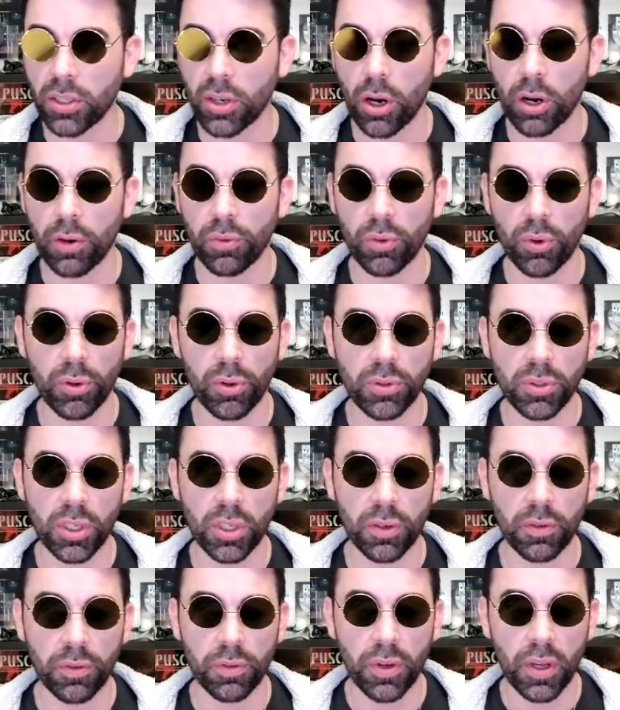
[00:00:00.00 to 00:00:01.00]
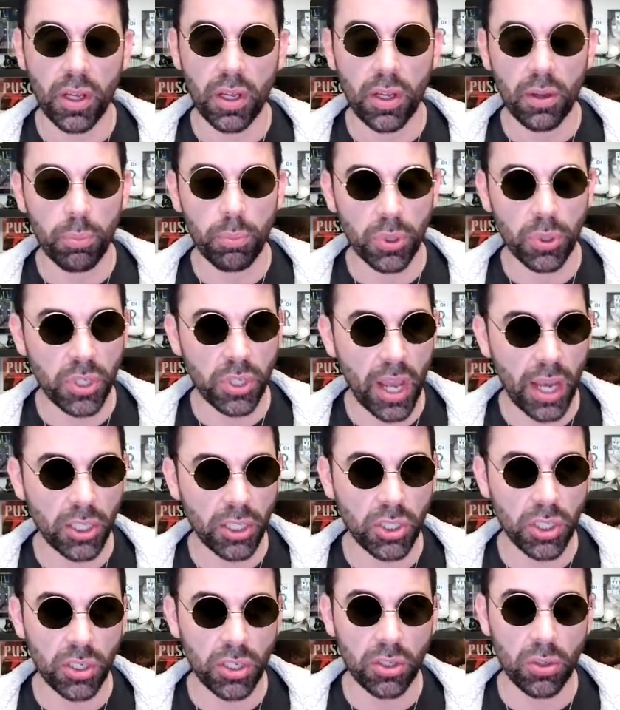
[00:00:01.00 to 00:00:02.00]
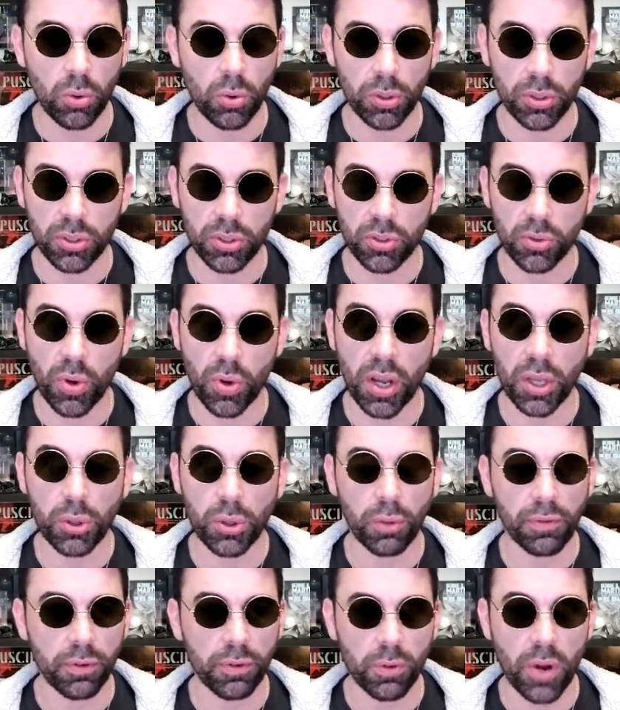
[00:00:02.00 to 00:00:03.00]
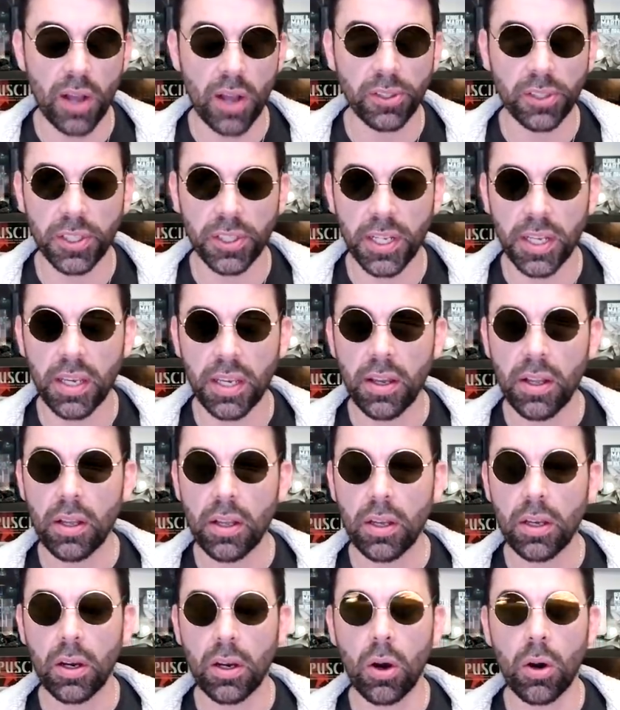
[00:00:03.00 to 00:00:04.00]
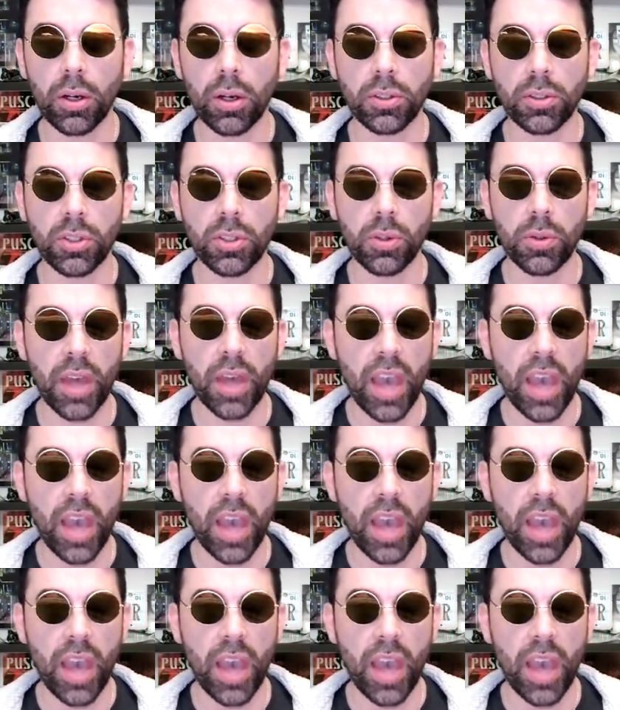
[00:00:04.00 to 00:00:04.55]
carve runes of protection or strength or ferocity onto the